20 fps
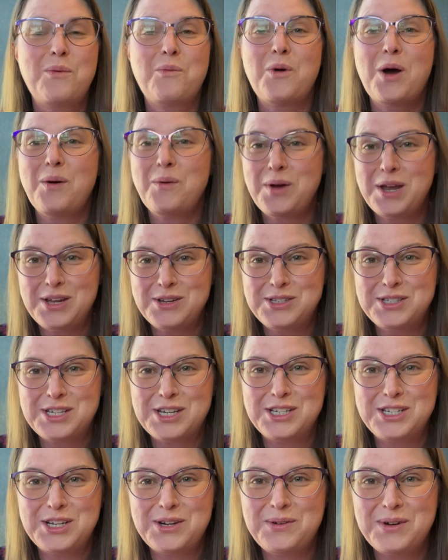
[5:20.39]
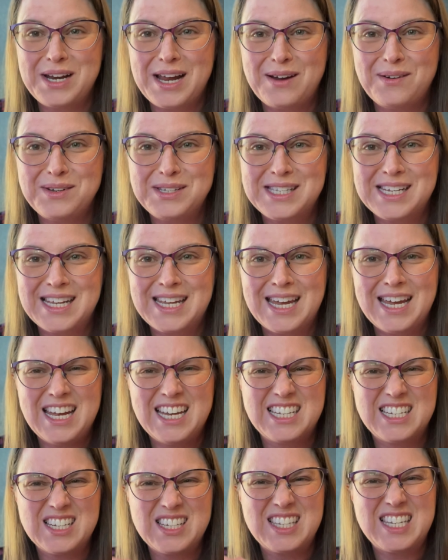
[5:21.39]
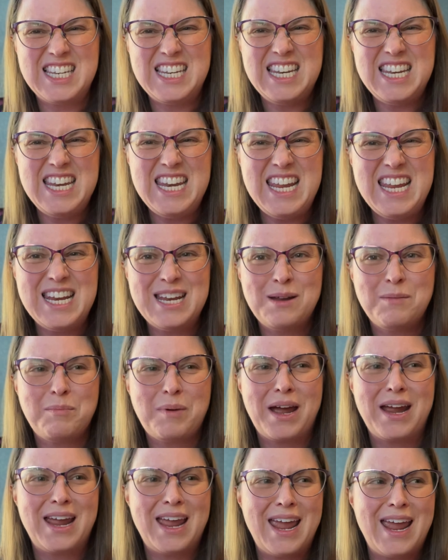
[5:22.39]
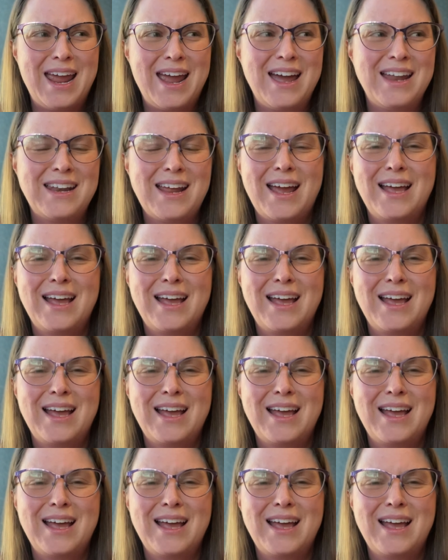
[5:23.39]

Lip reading: what we used to do when I was a kid. Just knead it by hand.